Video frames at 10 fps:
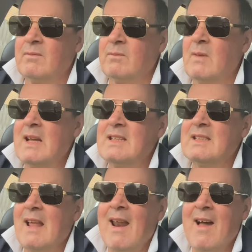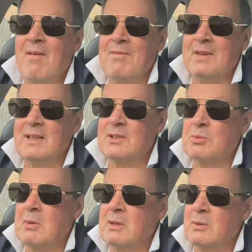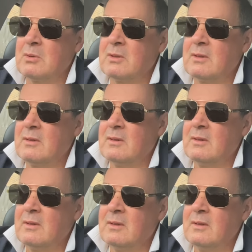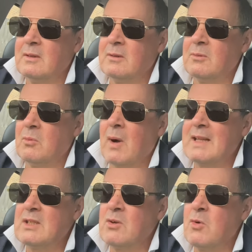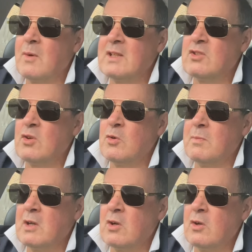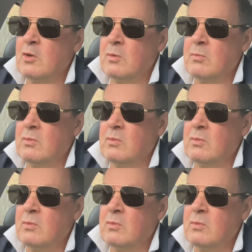Where's the love in this world? Why is it always doom and gloom?